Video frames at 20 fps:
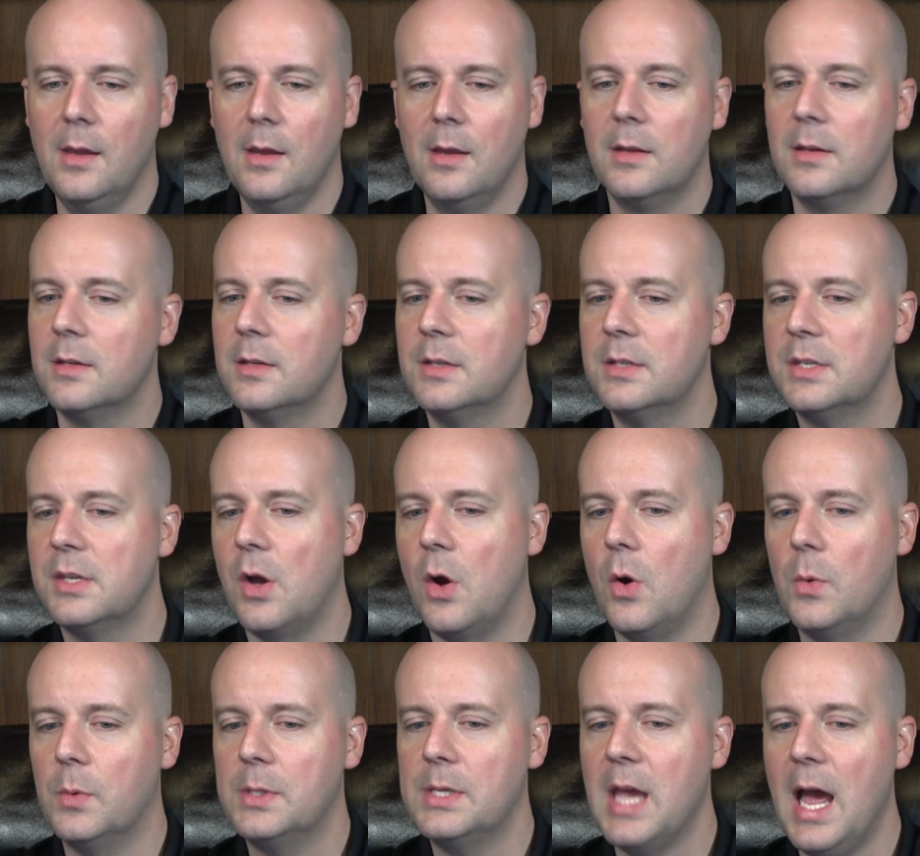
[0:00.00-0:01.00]

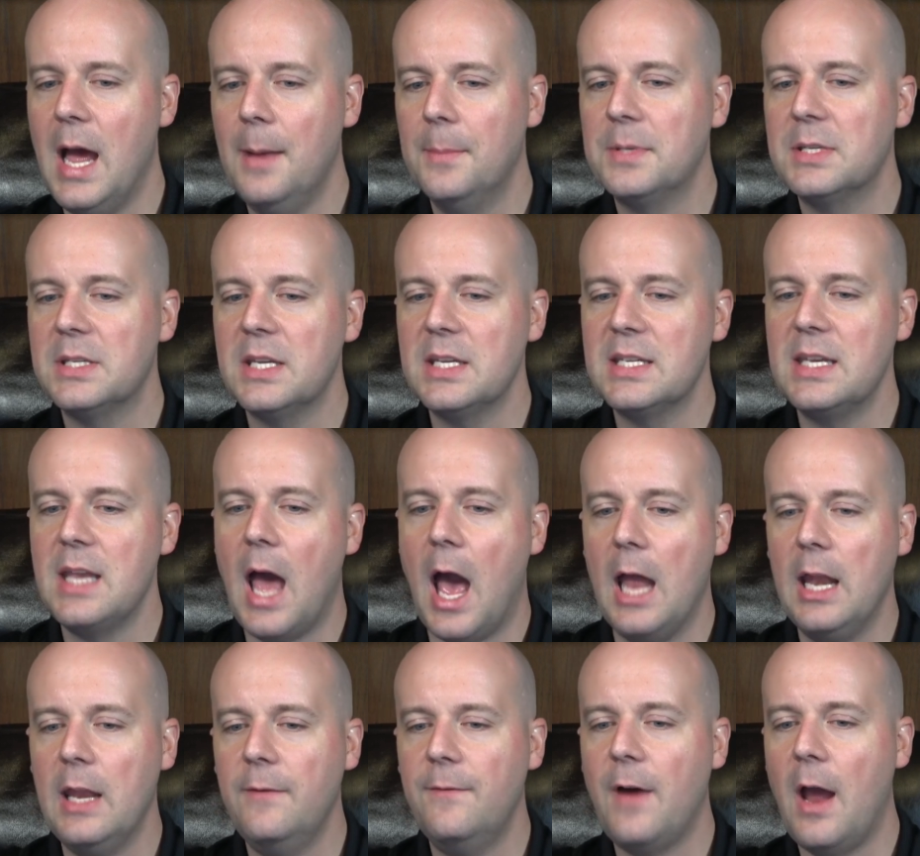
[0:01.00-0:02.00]
So Tom says
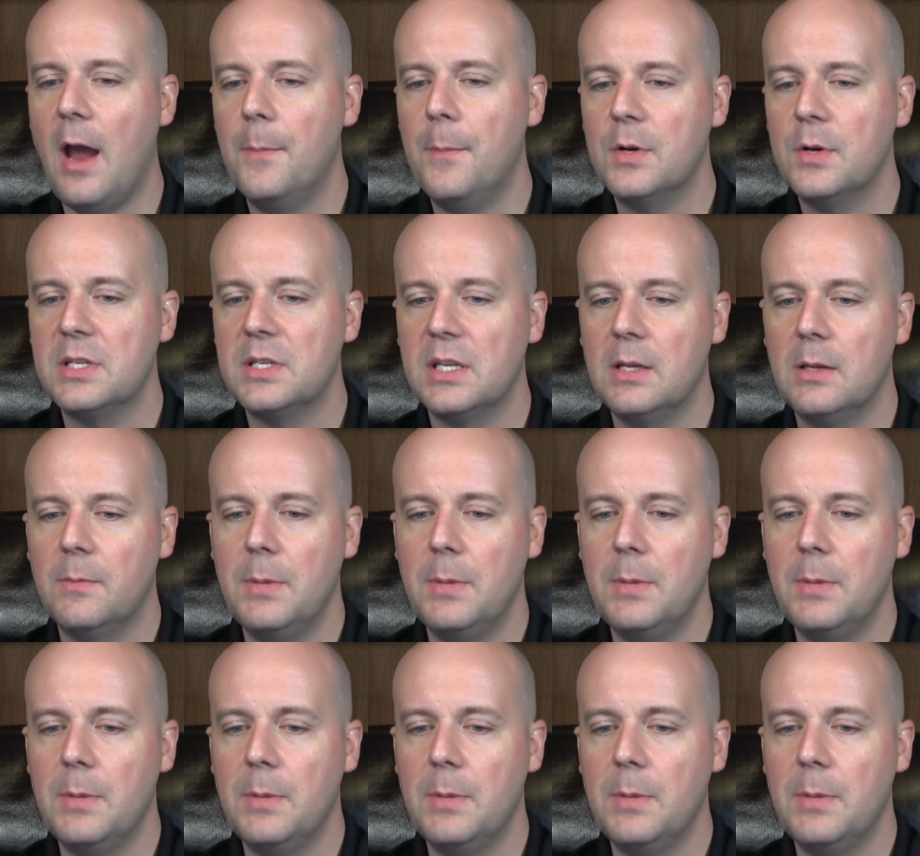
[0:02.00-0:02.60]
95%